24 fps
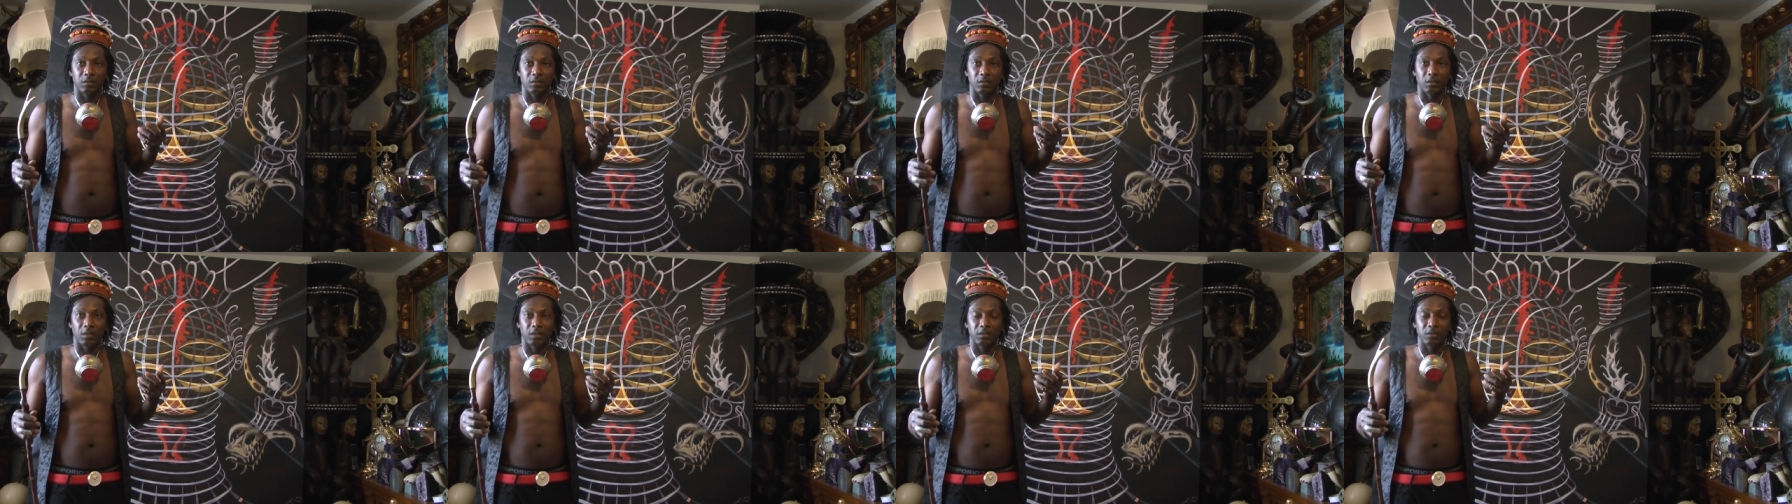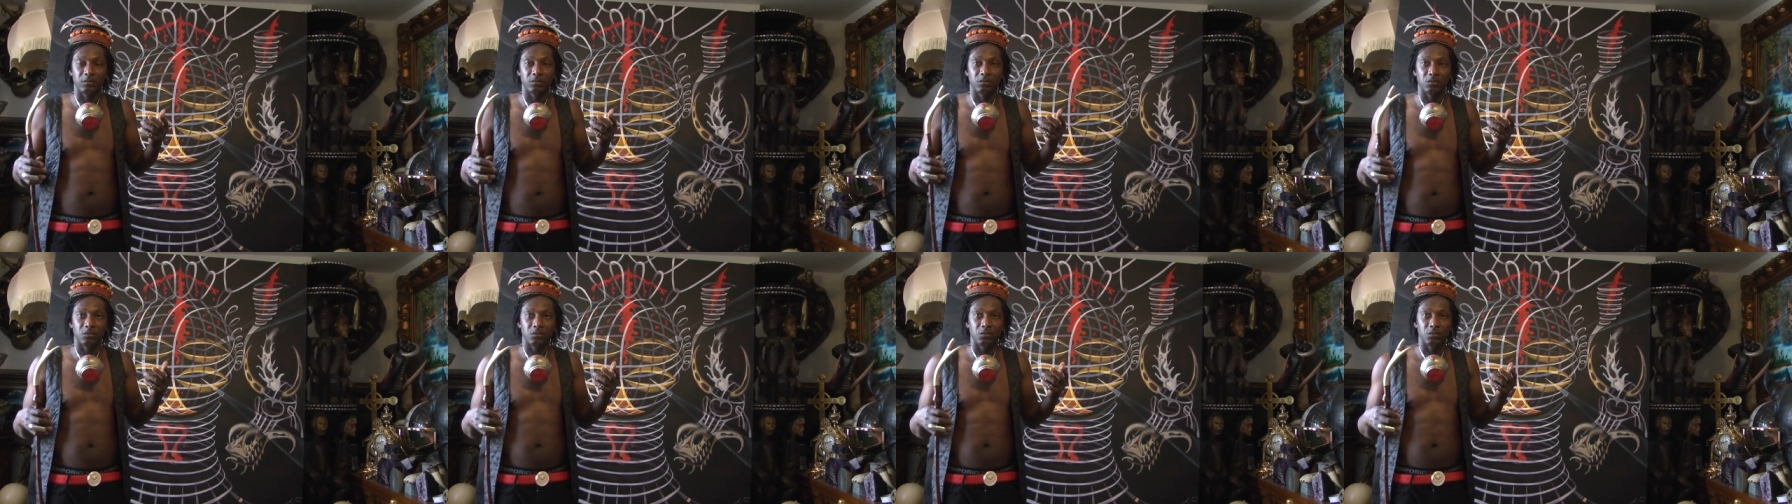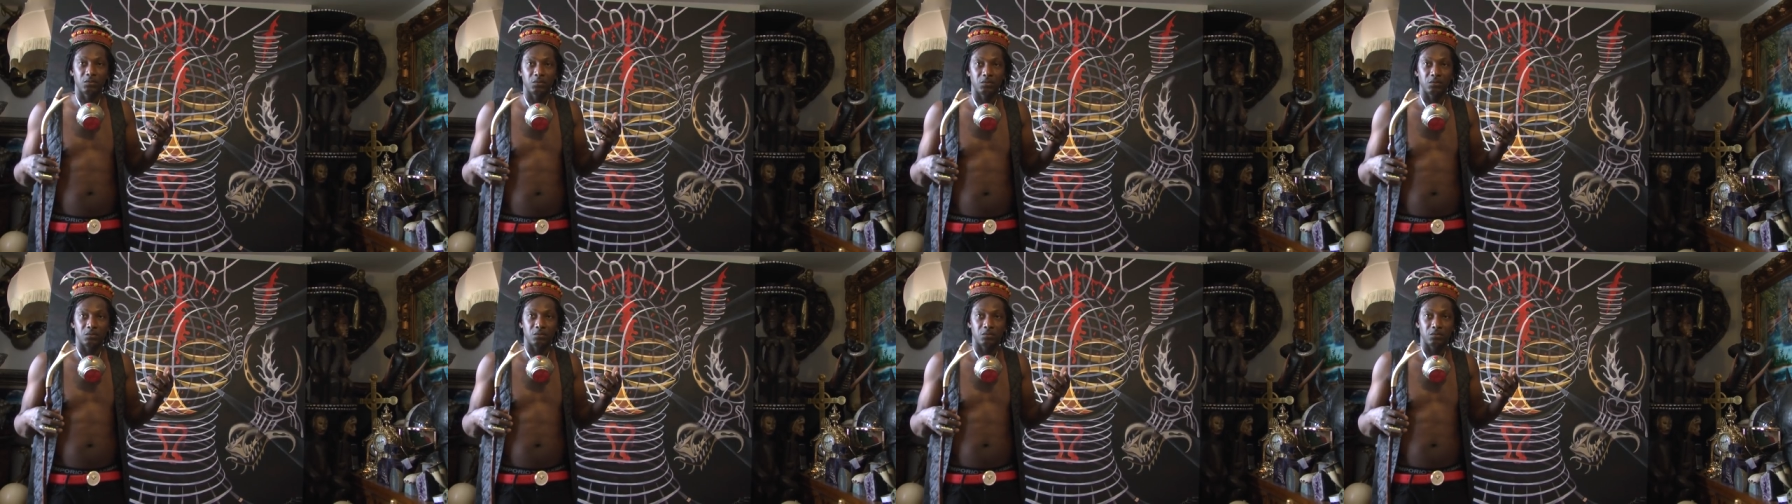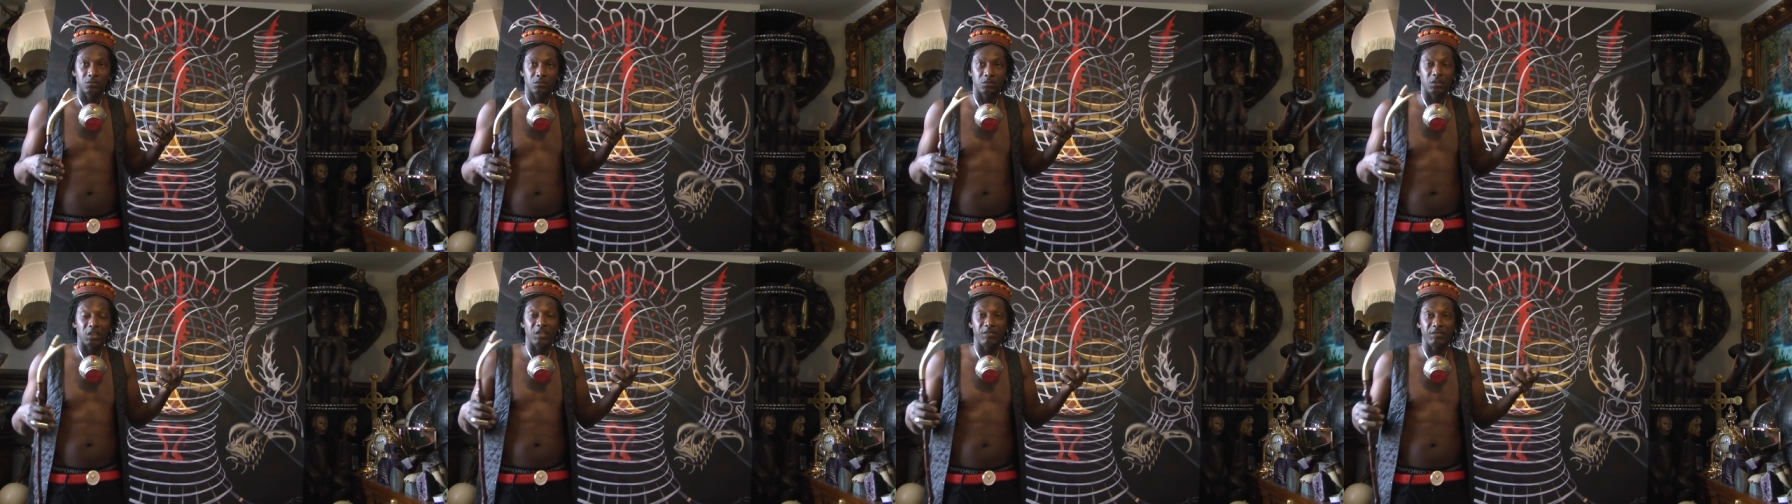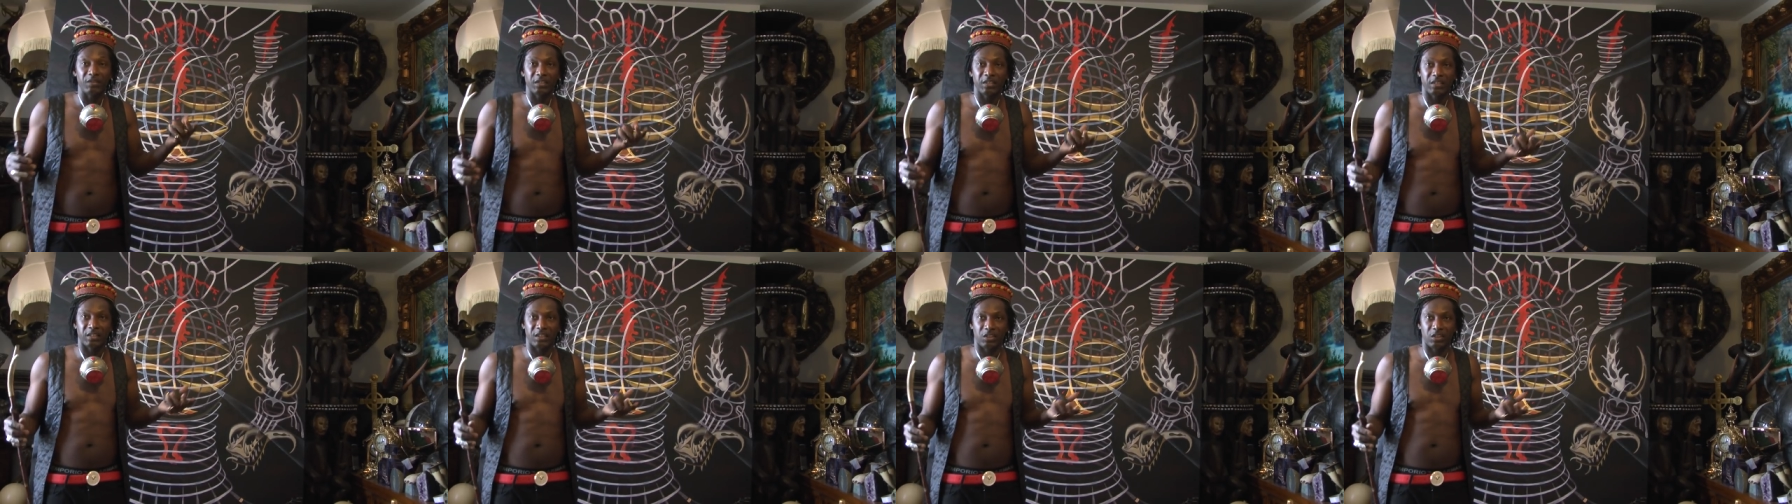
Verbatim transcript: and the, the living